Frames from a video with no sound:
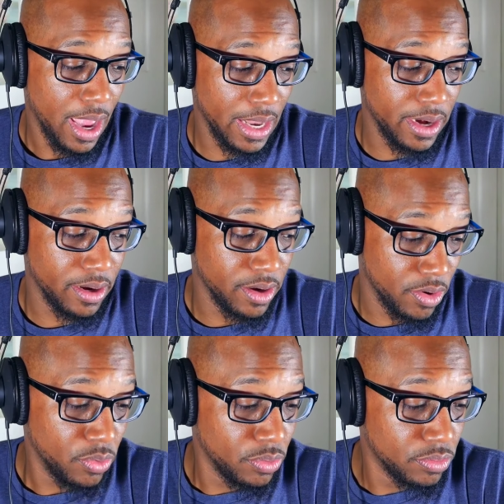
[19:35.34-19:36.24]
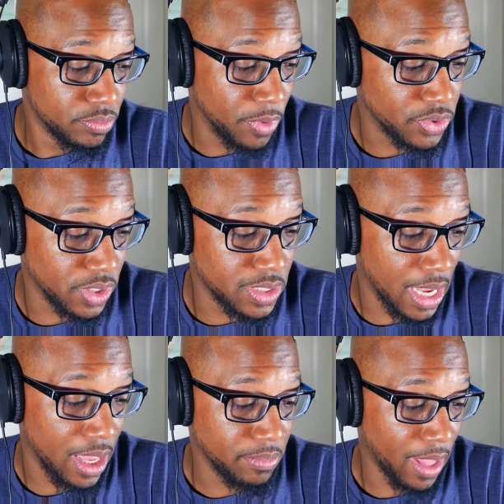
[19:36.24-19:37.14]
I let her know most of the
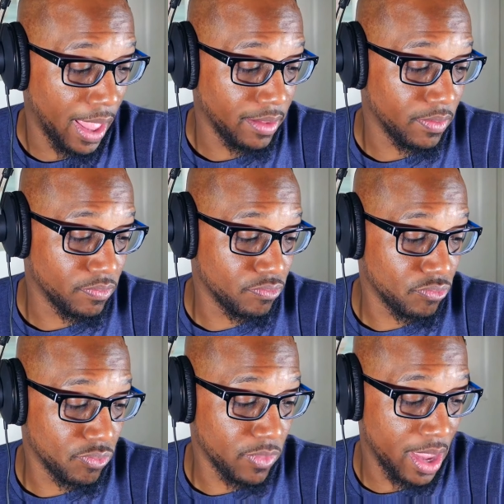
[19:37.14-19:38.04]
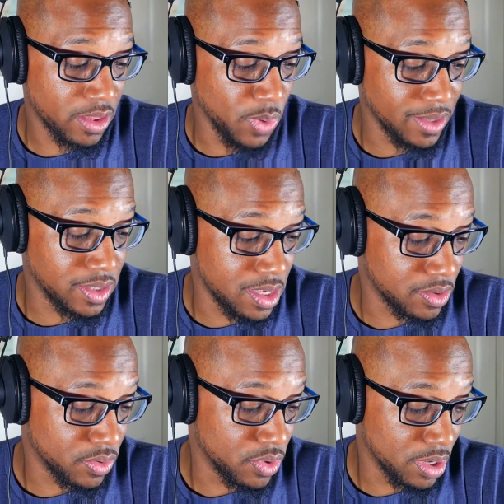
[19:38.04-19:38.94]
time that XYZ
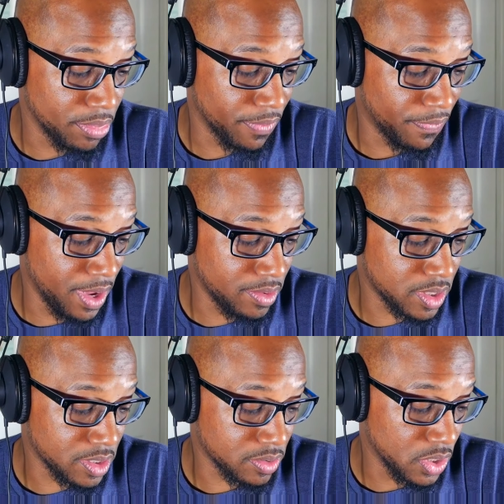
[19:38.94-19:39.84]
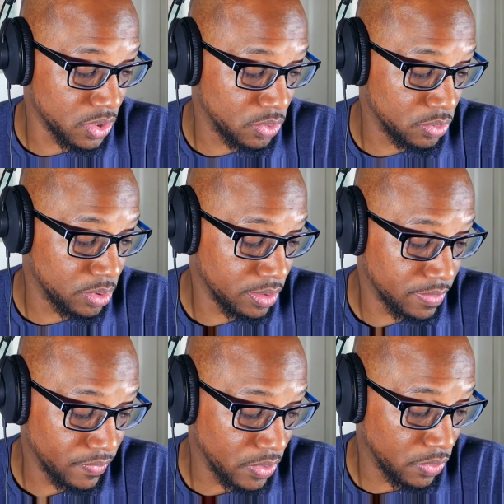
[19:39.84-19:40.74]
is going to jump the fence, so
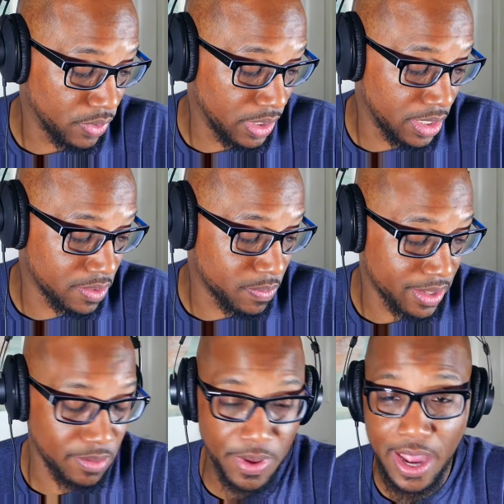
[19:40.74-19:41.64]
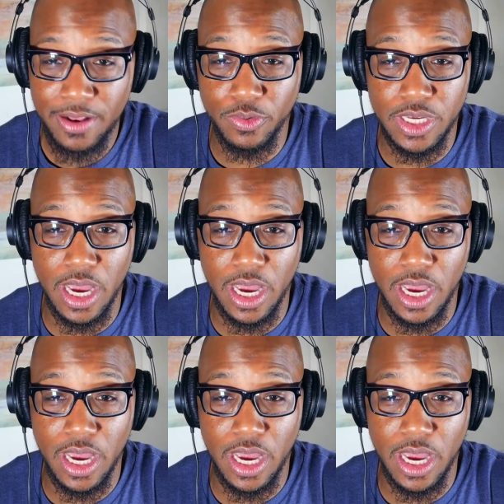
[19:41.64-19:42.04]
don't really expect it back no